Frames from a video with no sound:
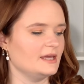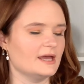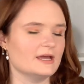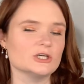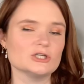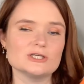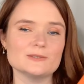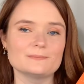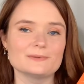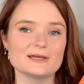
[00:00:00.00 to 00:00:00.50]
and
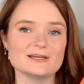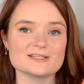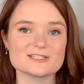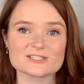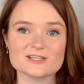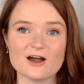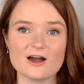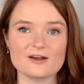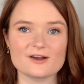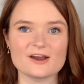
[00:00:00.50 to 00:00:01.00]
she plays
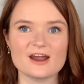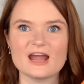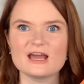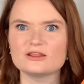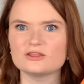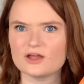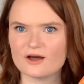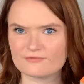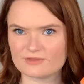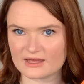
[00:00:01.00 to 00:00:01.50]
soccer. I
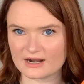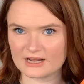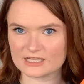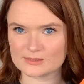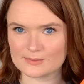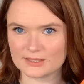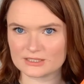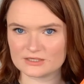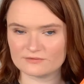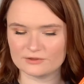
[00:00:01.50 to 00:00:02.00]
love that
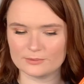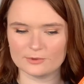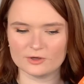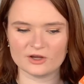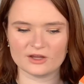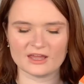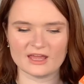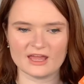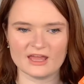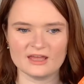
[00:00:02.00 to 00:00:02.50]
aspect of the
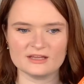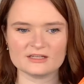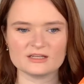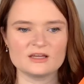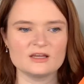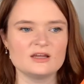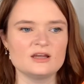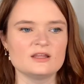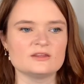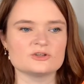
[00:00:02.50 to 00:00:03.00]
book. And
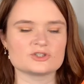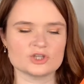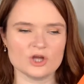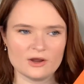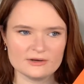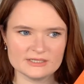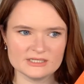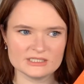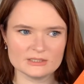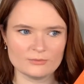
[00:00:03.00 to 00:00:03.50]
there's
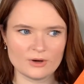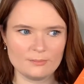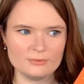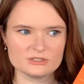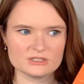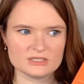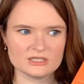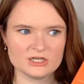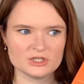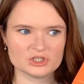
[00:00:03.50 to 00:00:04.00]
autism
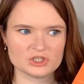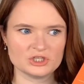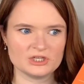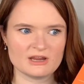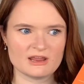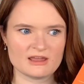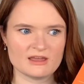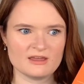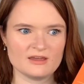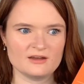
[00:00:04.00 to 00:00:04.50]
representation
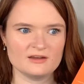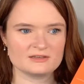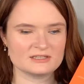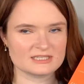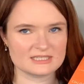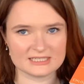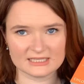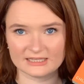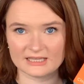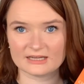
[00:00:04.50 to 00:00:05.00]
and
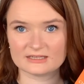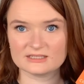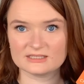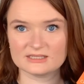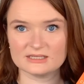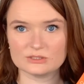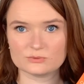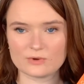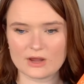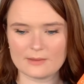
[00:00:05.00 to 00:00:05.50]
celiac
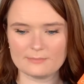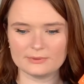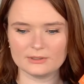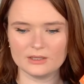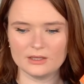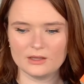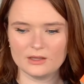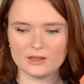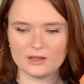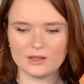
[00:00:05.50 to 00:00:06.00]
disease rep.
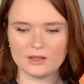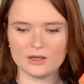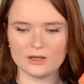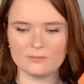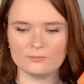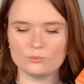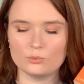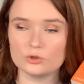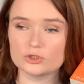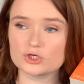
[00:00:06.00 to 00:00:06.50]

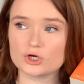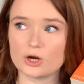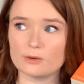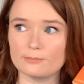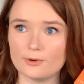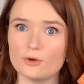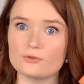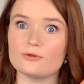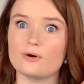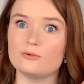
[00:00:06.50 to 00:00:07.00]
Um, which are
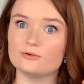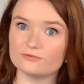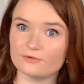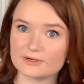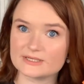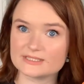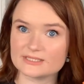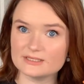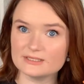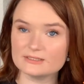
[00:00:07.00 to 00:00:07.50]
both own
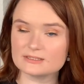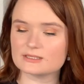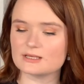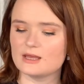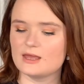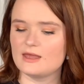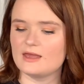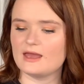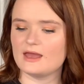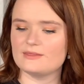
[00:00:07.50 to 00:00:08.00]
voices.
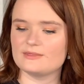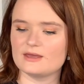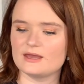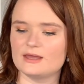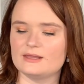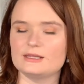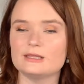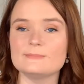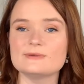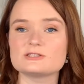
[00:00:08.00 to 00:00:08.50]
And
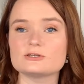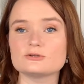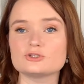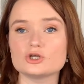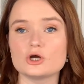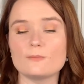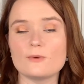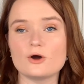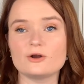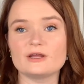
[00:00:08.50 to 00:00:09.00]
then The
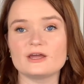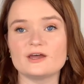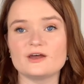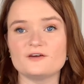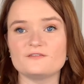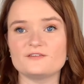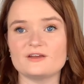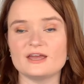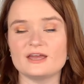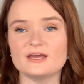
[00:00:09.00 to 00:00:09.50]
Mistletoe
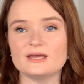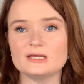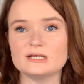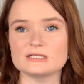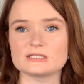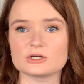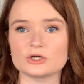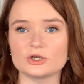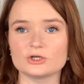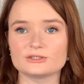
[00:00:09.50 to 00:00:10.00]
Motive
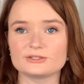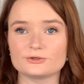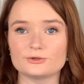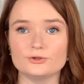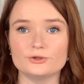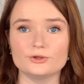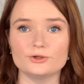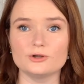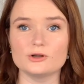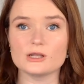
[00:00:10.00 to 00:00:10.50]
is her
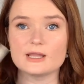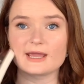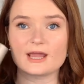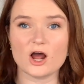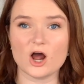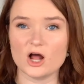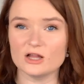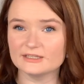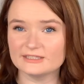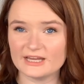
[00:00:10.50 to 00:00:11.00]
little like
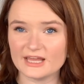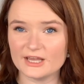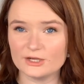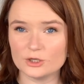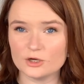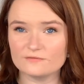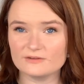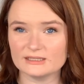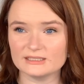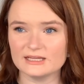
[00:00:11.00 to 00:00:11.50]
holiday
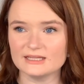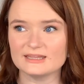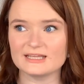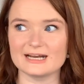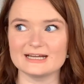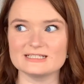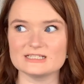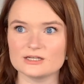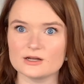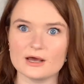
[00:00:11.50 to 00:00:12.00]
novella that
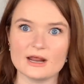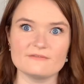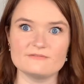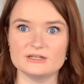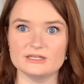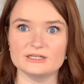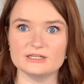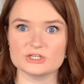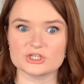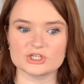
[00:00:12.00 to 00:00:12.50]
I did not have an
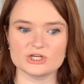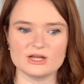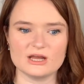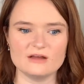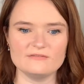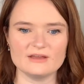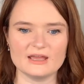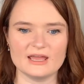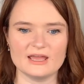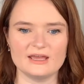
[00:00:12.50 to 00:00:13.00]
edition
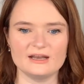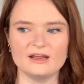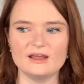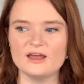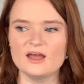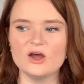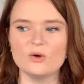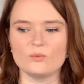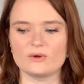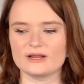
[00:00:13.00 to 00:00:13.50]
of. And
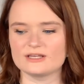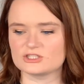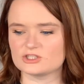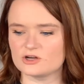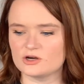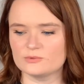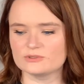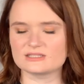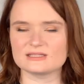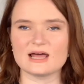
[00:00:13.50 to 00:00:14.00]
when I saw
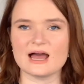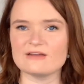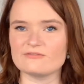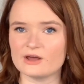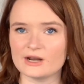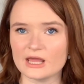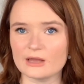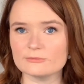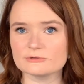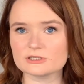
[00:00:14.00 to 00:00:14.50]
it was live
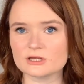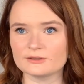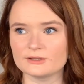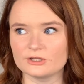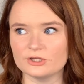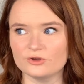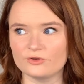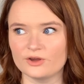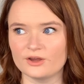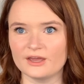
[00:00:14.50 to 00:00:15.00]
on Amazon
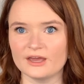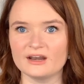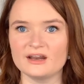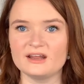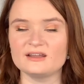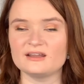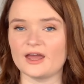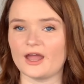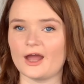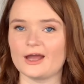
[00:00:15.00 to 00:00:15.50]
that you could get
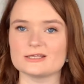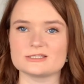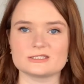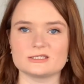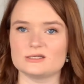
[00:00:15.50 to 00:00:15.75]
it, like I,